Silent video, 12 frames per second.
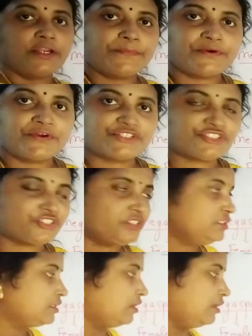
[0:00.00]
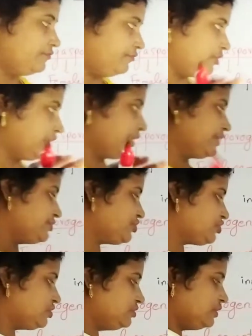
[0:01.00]
reproduction or
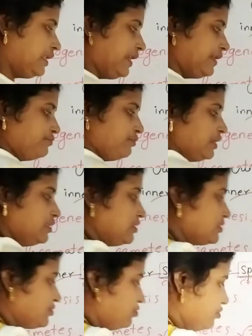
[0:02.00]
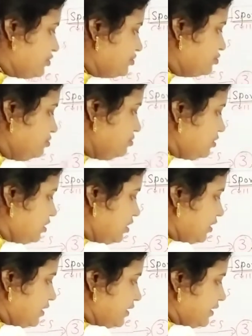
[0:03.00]
fertilization, and one is going to
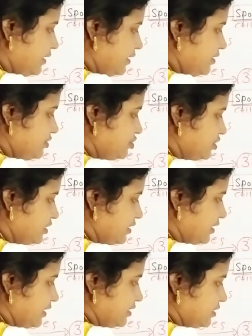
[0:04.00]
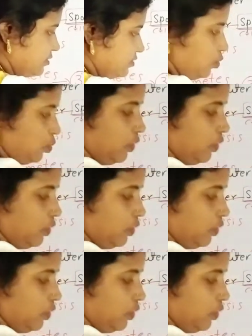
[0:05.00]
degenerate.